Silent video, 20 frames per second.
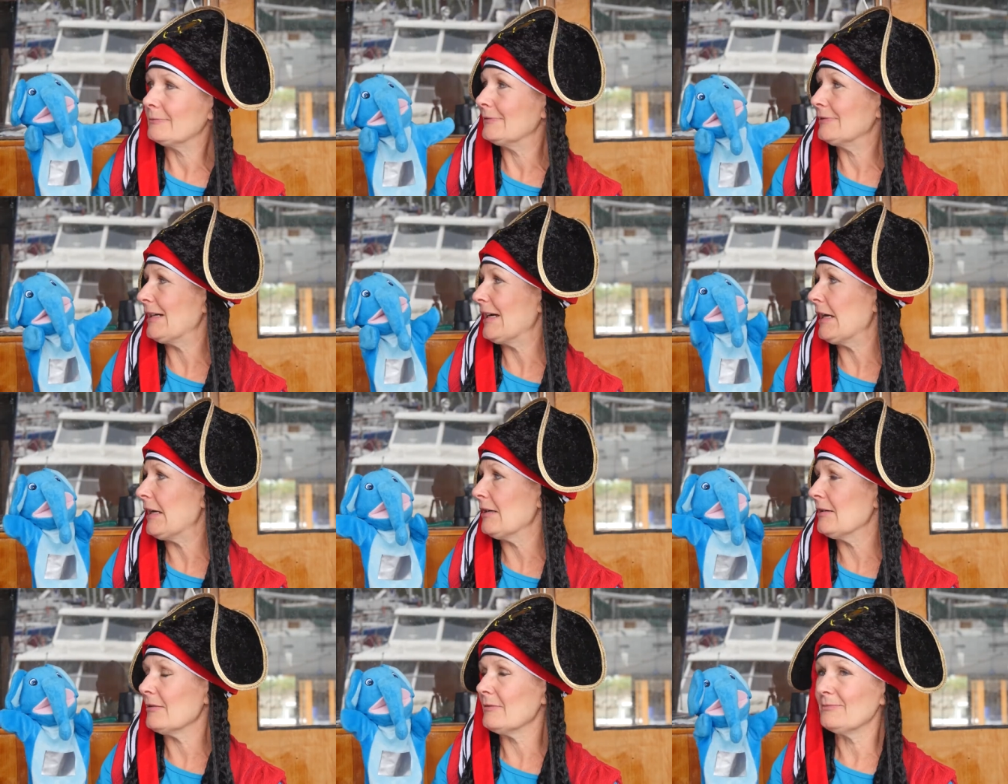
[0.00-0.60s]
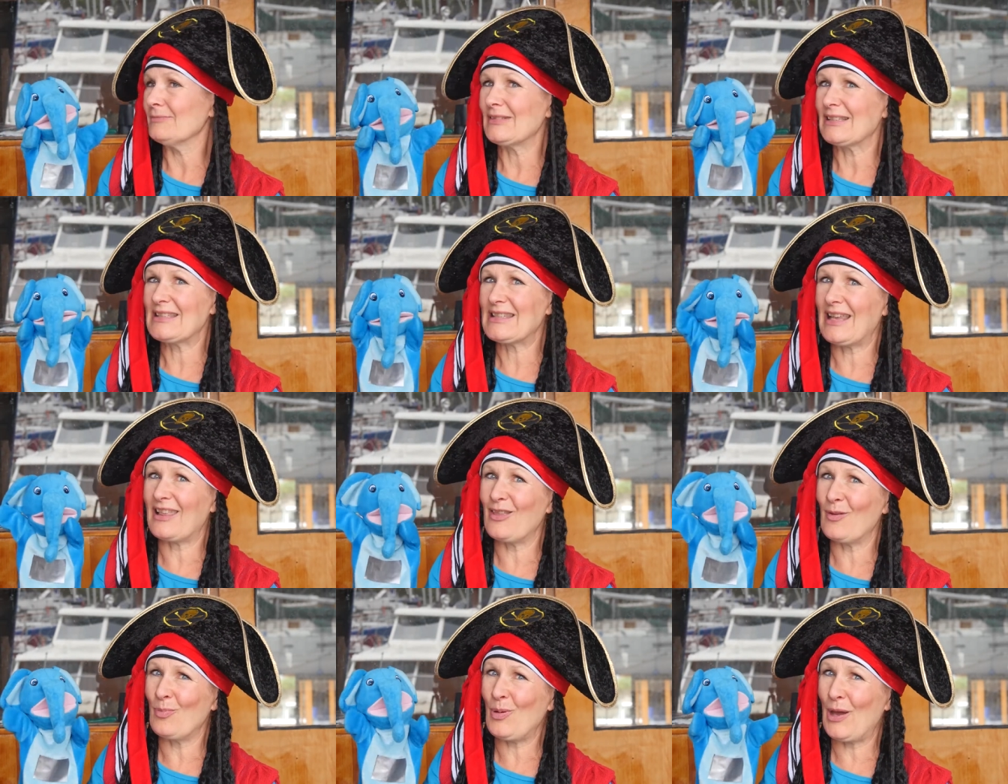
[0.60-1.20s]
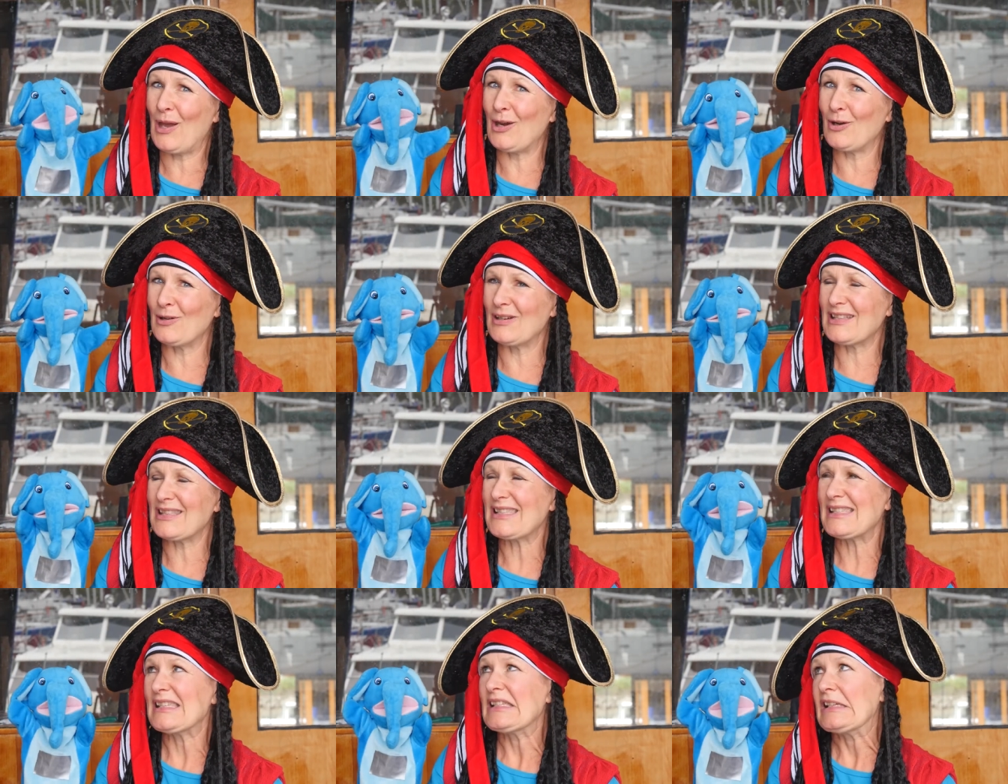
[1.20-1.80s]
Well, said the
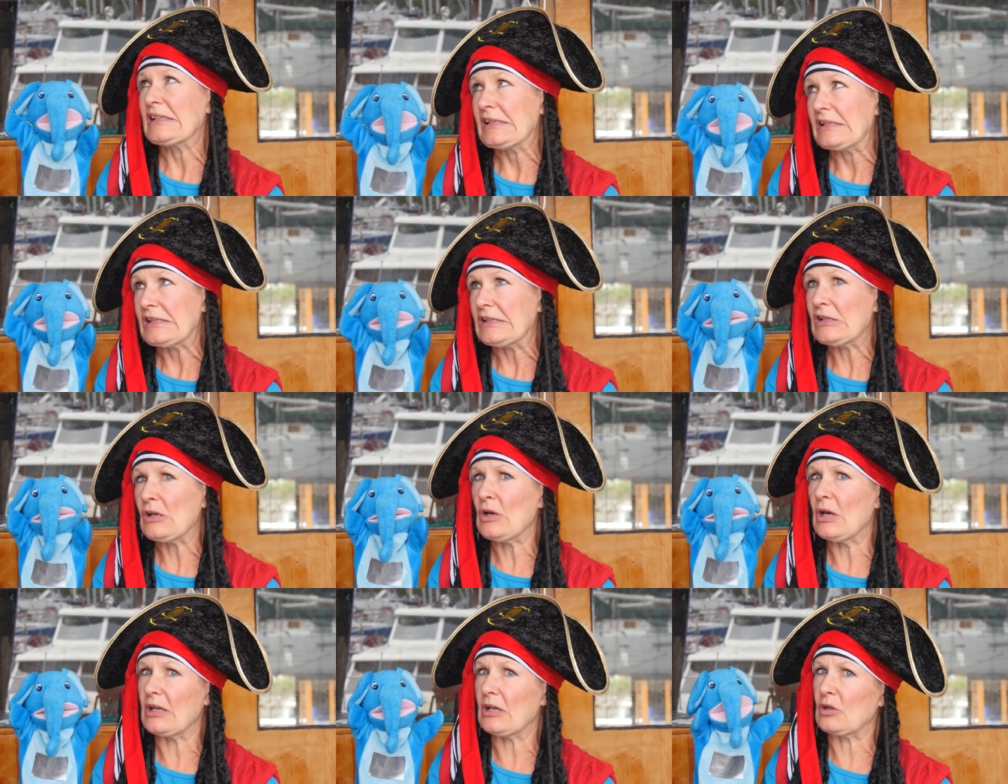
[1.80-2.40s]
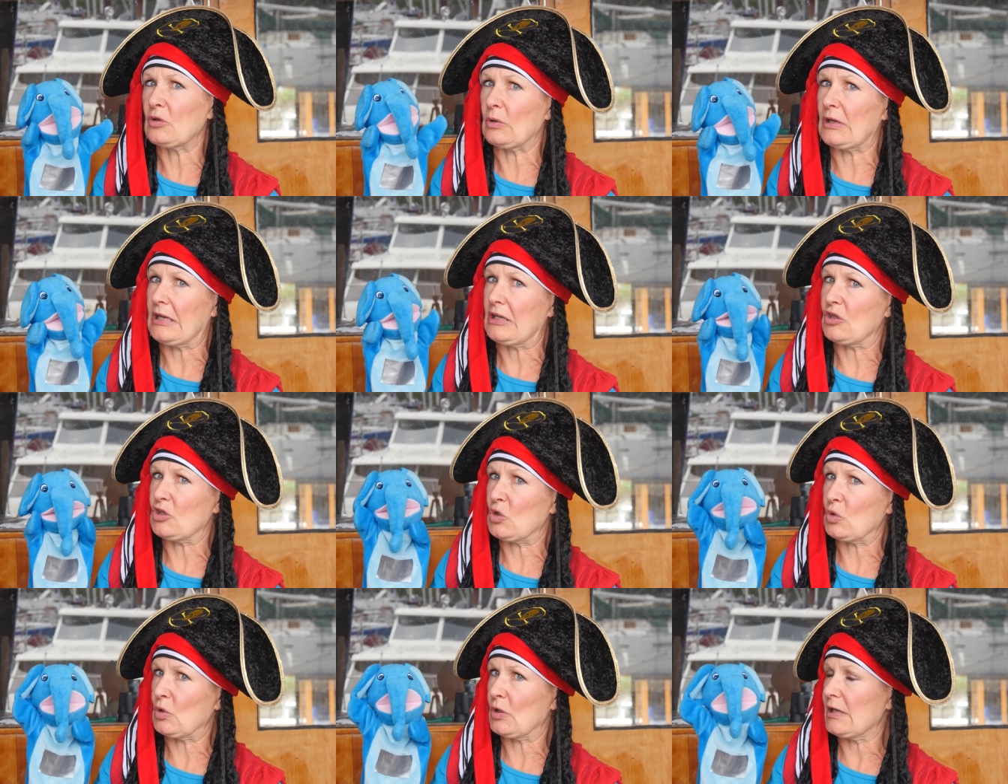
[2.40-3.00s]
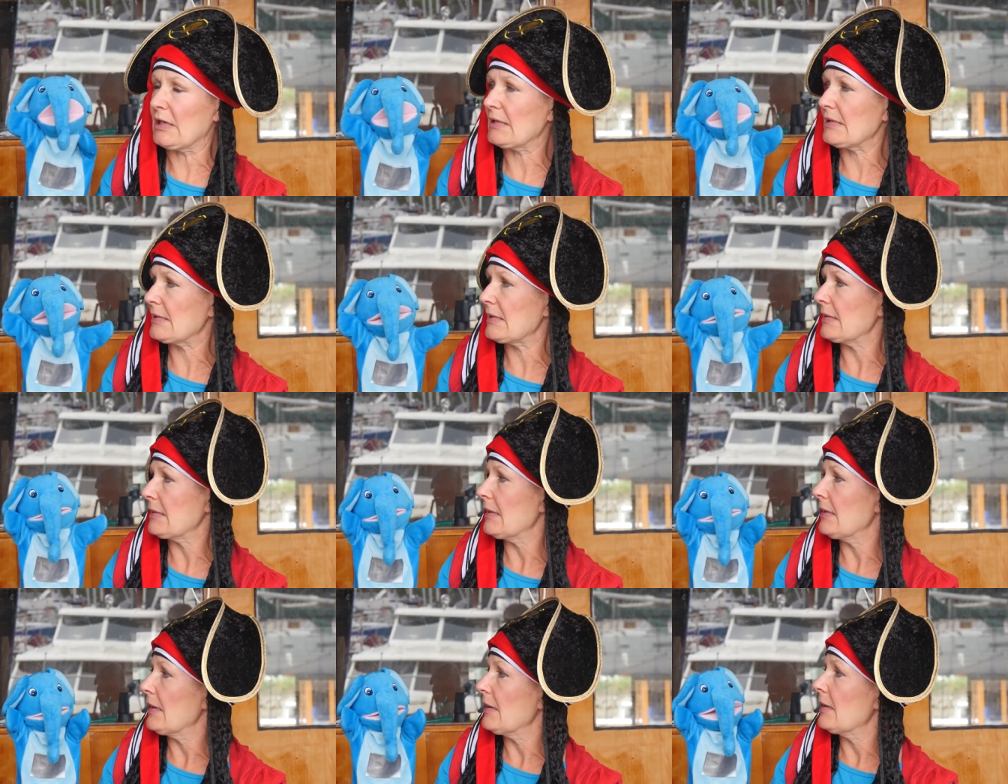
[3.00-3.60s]
pirates, not a great choice.
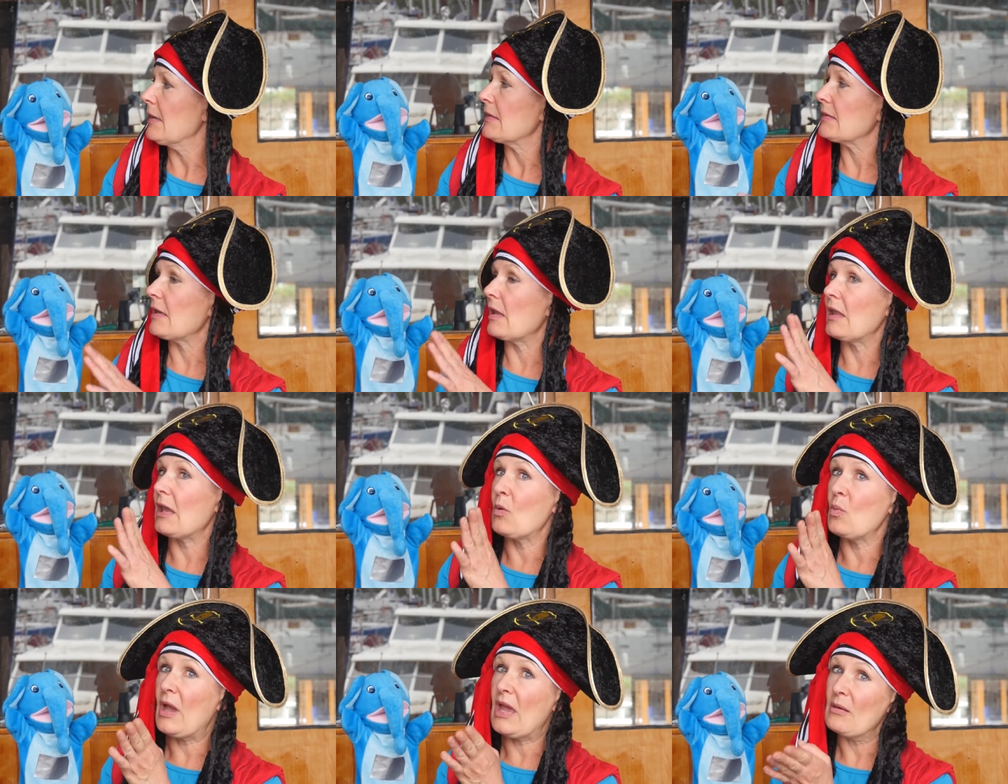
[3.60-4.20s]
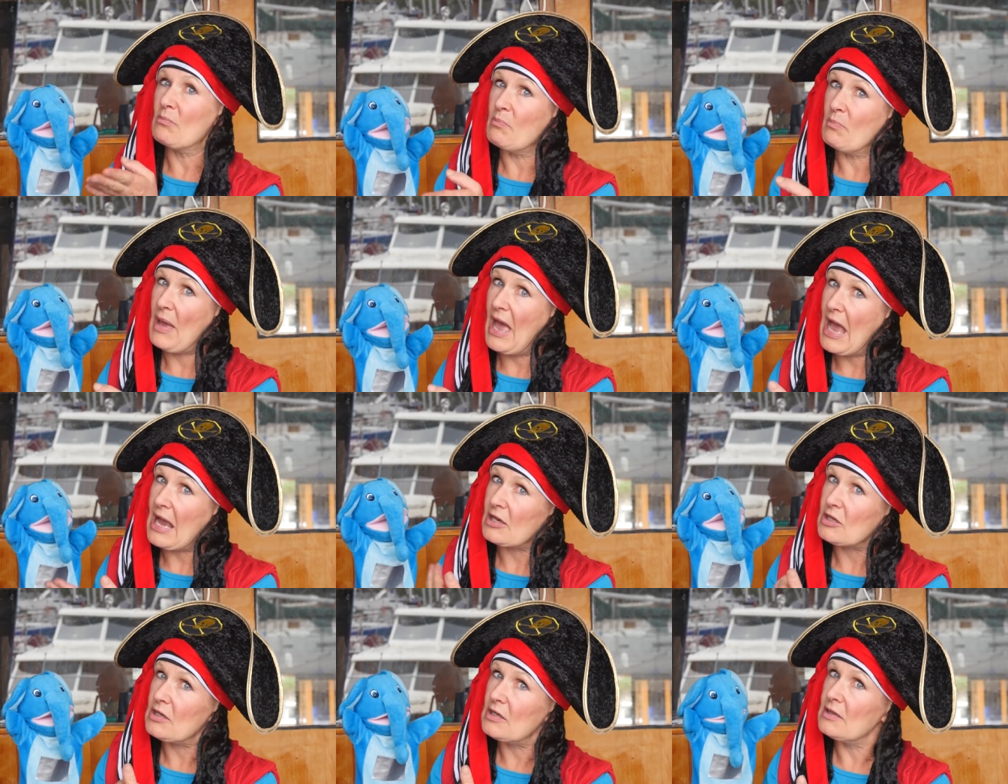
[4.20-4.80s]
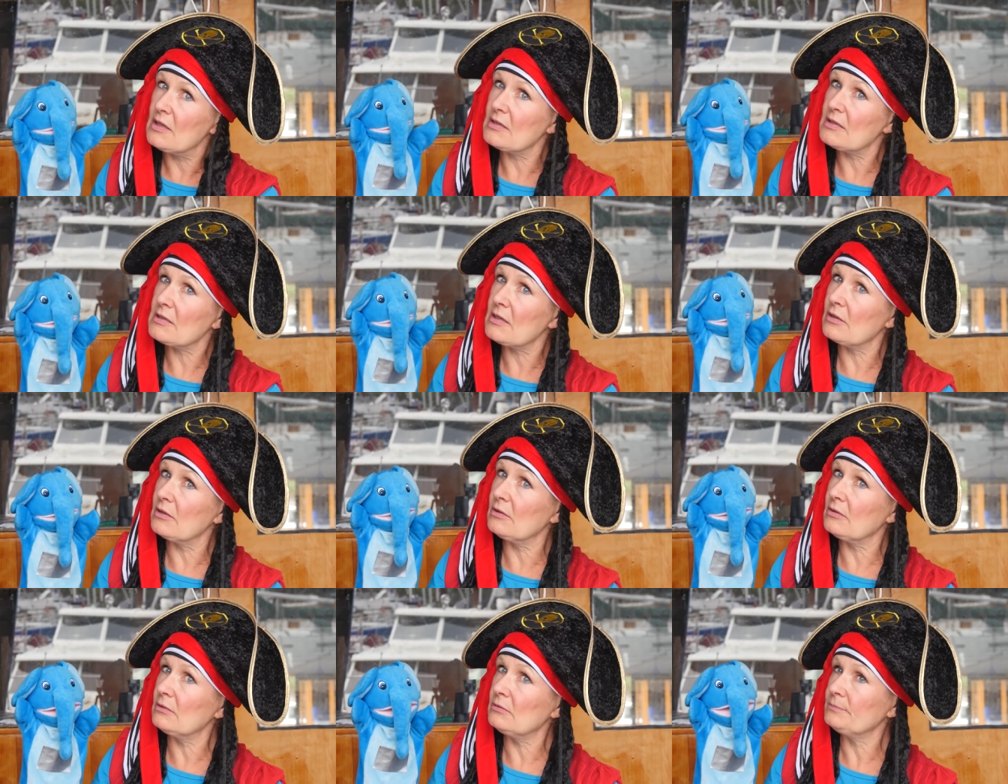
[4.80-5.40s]
So they went back to the
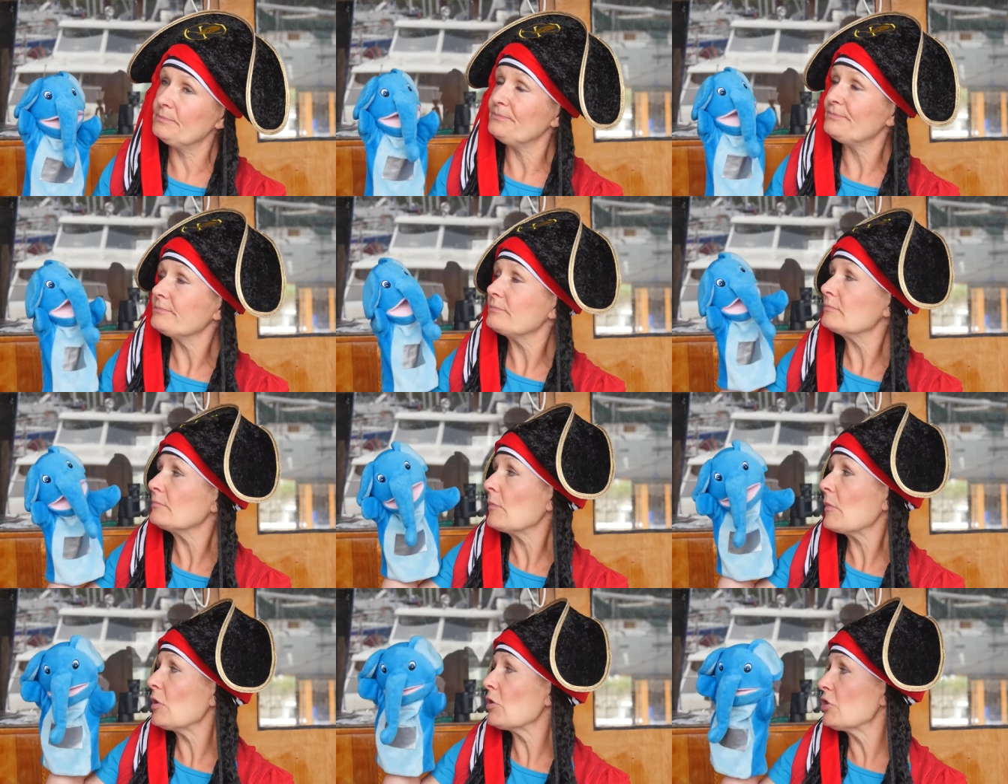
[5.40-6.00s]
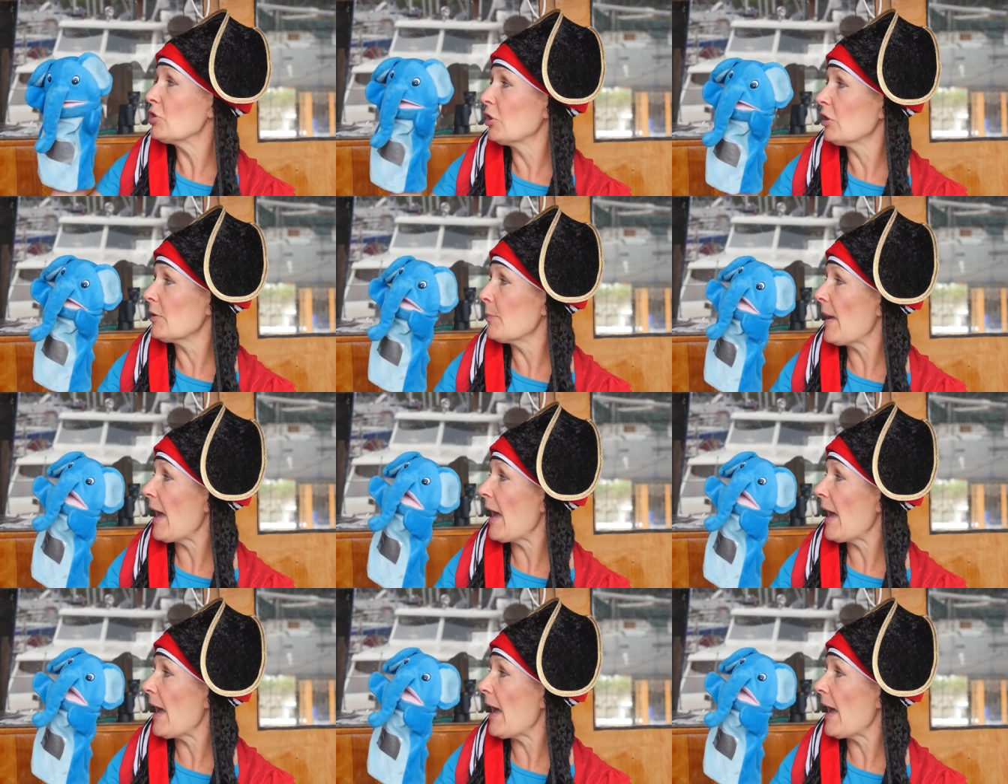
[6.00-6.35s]
zoo, took